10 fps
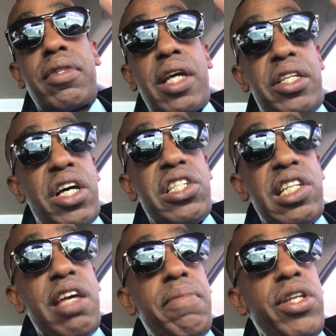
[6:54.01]
It does
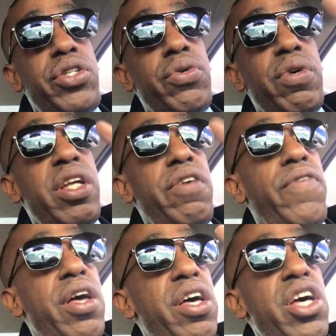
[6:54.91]
lead me to an
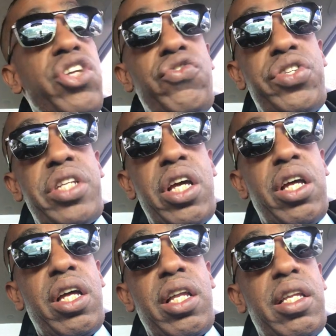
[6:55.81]

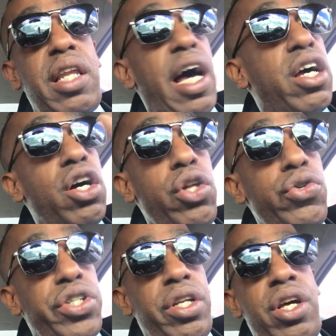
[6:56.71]
interesting, not
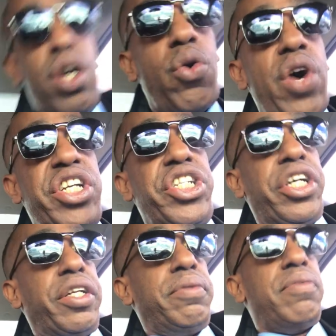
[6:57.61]
conclusion, question.